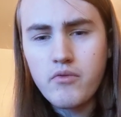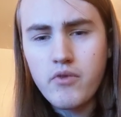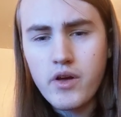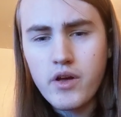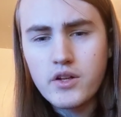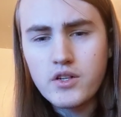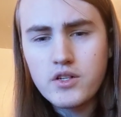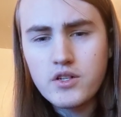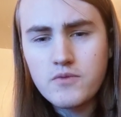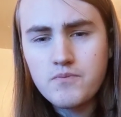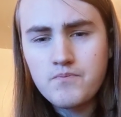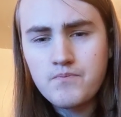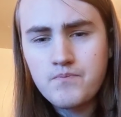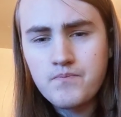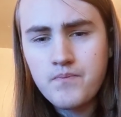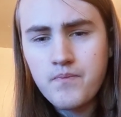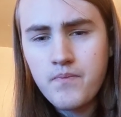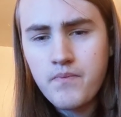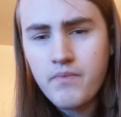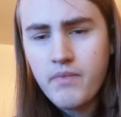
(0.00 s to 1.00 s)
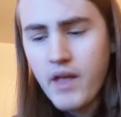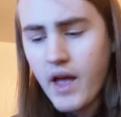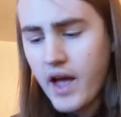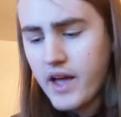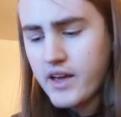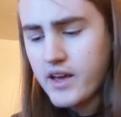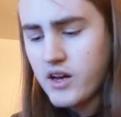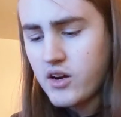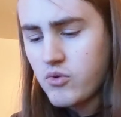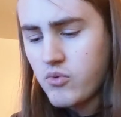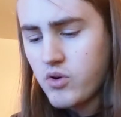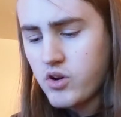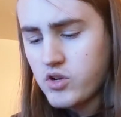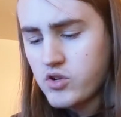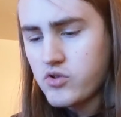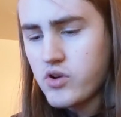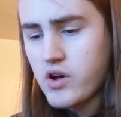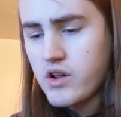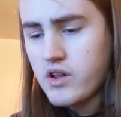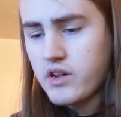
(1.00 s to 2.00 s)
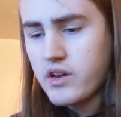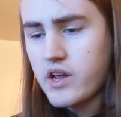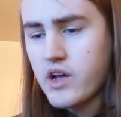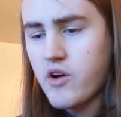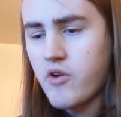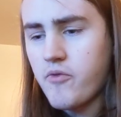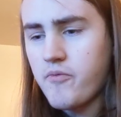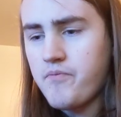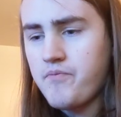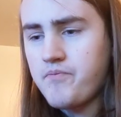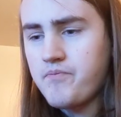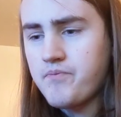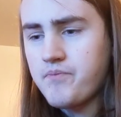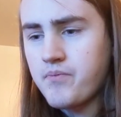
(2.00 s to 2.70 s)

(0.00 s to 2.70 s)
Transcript: in ranch? I kind of want to try that now.